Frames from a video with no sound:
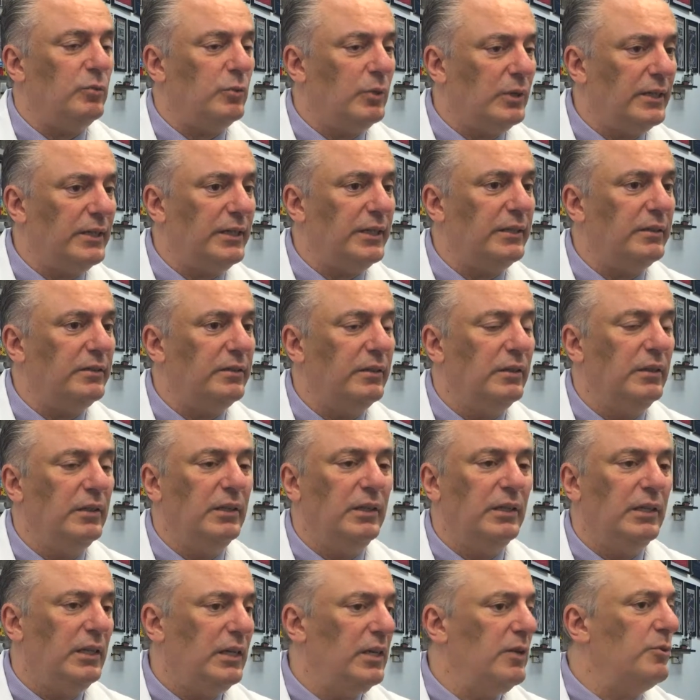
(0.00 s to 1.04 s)
want it.
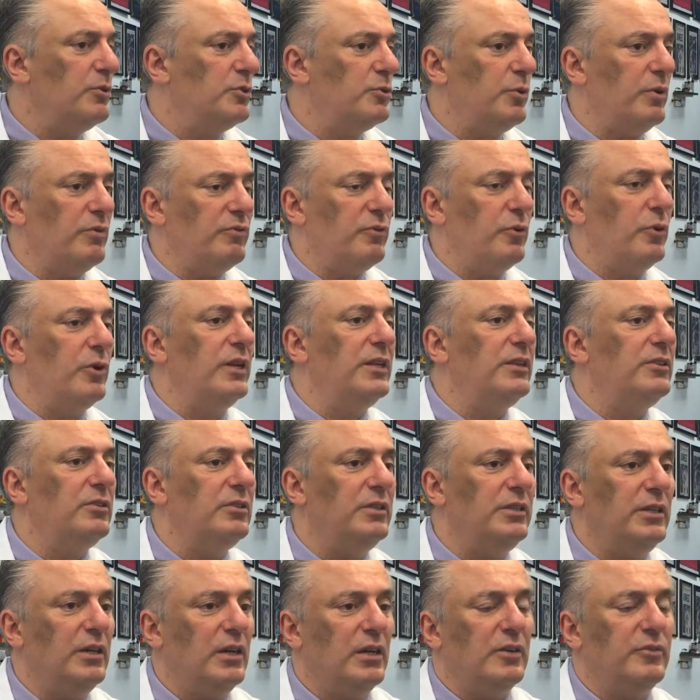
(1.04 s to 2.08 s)
He was referred into
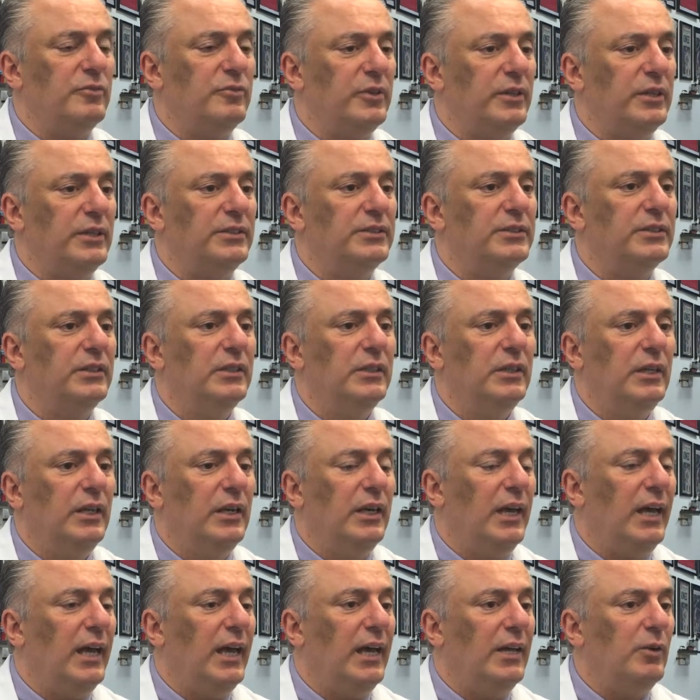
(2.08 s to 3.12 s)
the office,
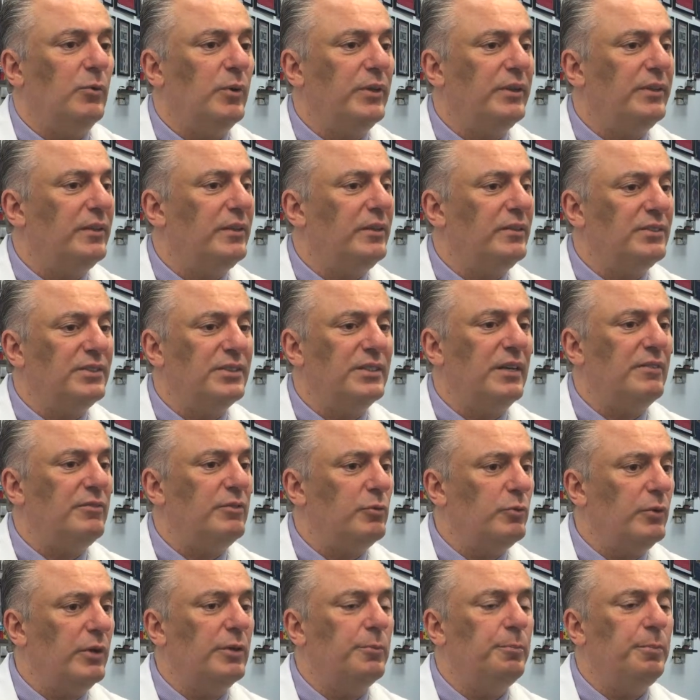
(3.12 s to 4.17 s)
and within a
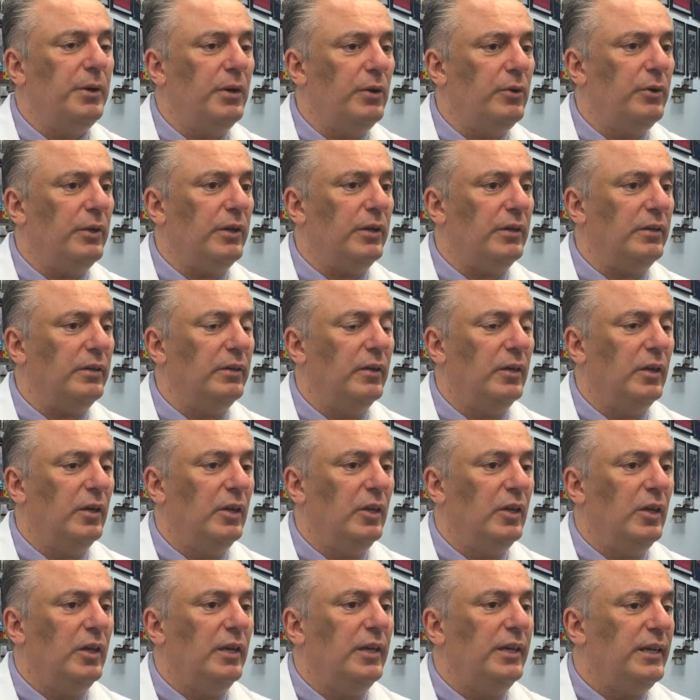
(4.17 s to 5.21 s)
7-week period,
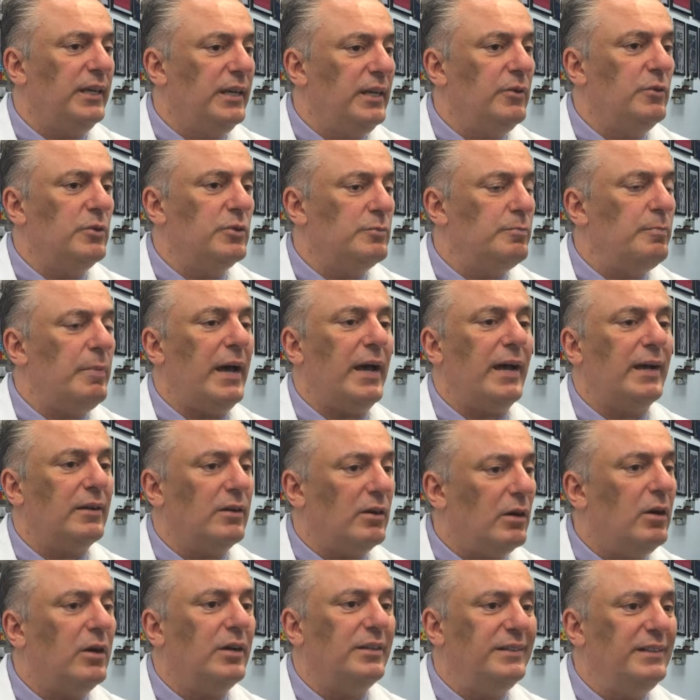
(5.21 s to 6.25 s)
he was back
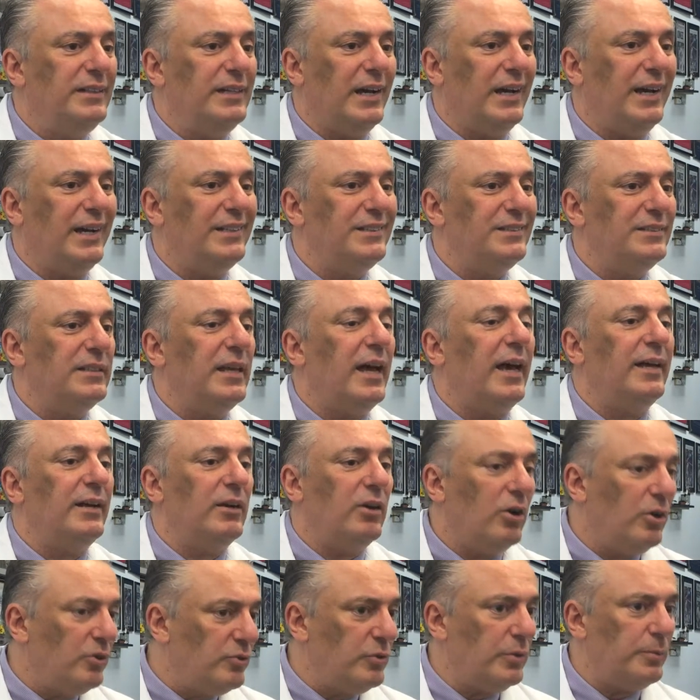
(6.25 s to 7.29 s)
on the ice at
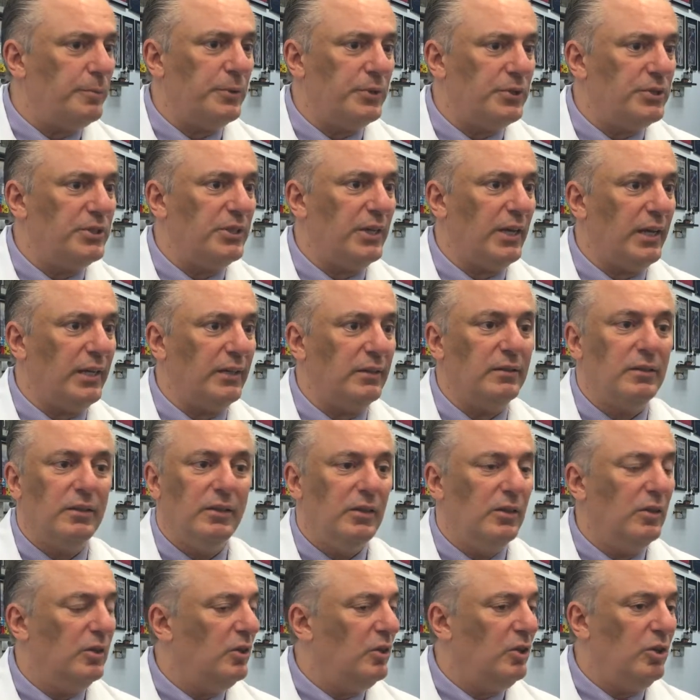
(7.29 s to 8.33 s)

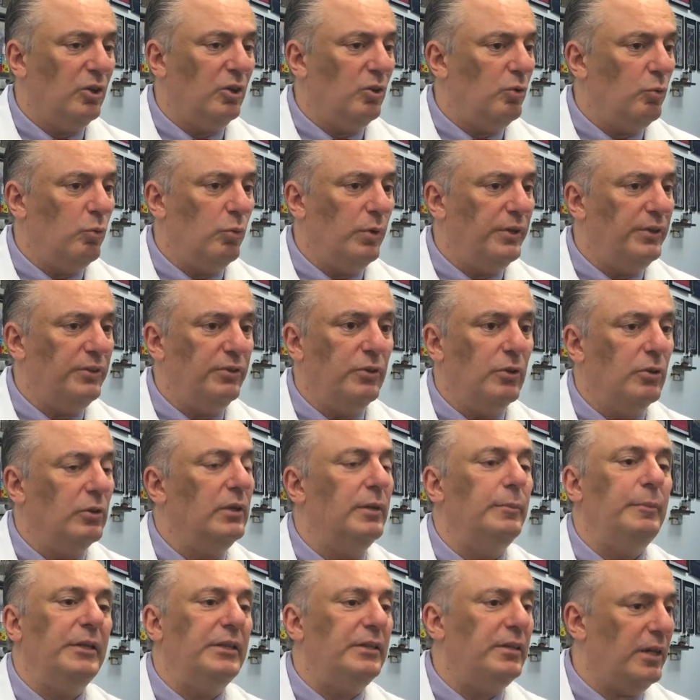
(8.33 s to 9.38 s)
100% with no
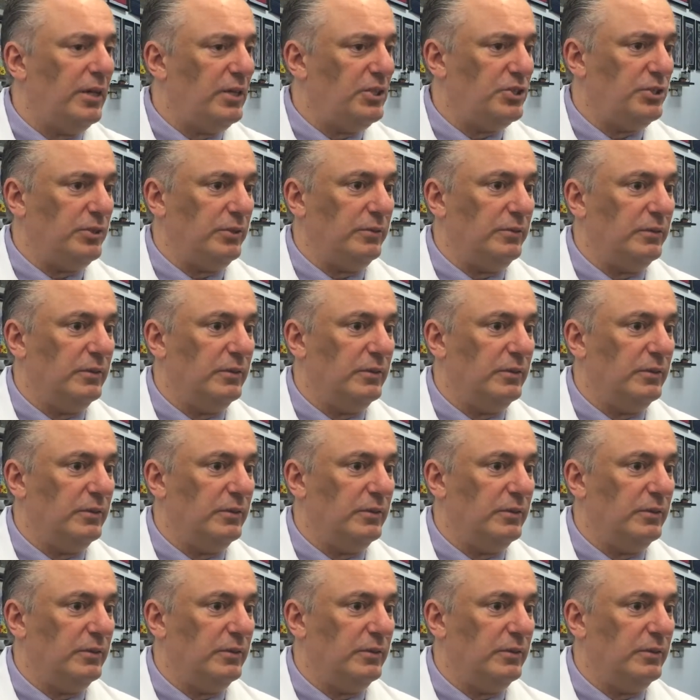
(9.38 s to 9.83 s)
limitation,